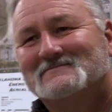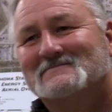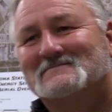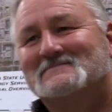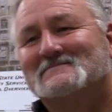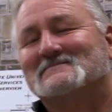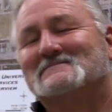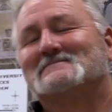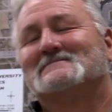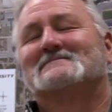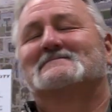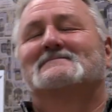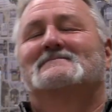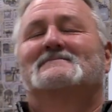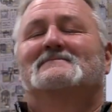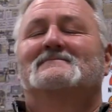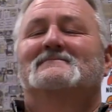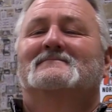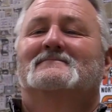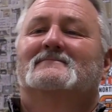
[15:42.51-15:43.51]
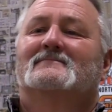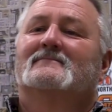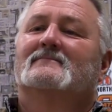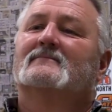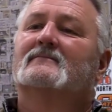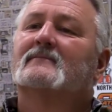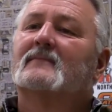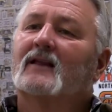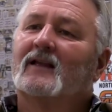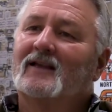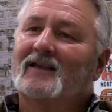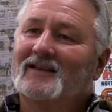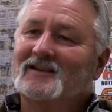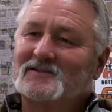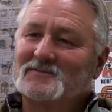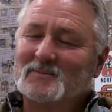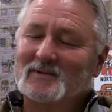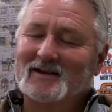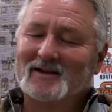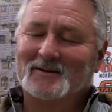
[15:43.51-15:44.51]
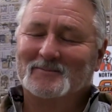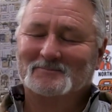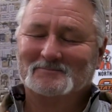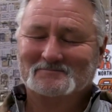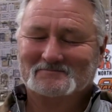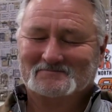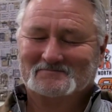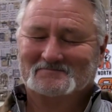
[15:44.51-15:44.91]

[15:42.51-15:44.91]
Speaking of bells, huh? Yes, ma'am.